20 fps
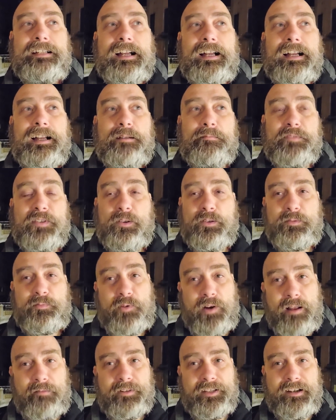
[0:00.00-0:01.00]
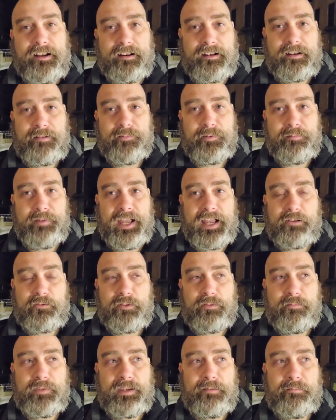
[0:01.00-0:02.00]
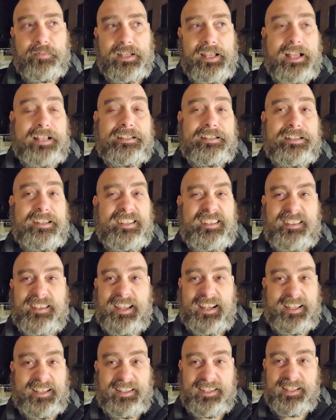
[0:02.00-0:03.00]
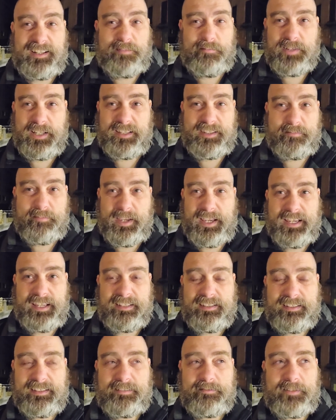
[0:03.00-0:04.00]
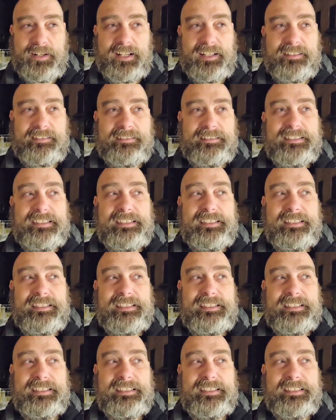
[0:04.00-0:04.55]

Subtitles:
so it's probably not coming back with me, but that's just like a little bit of space, right?